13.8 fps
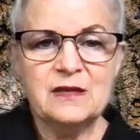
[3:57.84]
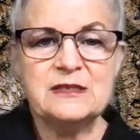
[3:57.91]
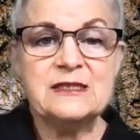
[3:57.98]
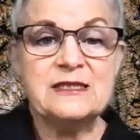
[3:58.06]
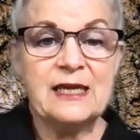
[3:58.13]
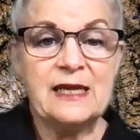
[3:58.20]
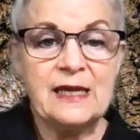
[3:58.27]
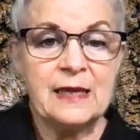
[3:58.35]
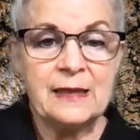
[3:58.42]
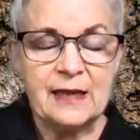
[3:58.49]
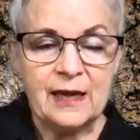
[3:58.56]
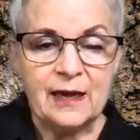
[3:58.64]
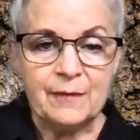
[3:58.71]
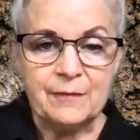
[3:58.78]
seeing
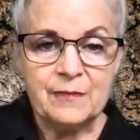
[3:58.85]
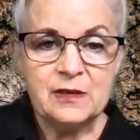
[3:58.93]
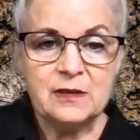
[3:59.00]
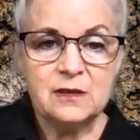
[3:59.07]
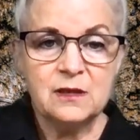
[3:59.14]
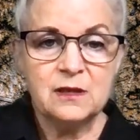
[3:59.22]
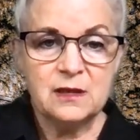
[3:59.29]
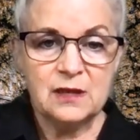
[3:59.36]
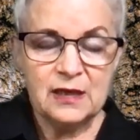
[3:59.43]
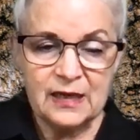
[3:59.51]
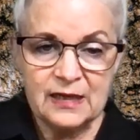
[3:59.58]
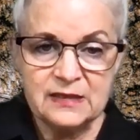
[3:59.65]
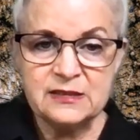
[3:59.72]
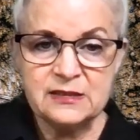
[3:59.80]
them,
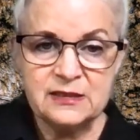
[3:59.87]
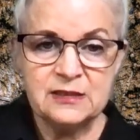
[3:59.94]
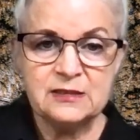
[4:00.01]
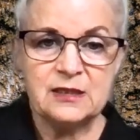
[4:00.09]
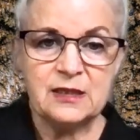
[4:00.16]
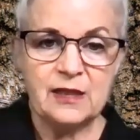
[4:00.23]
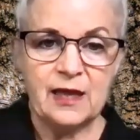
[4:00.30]
listening to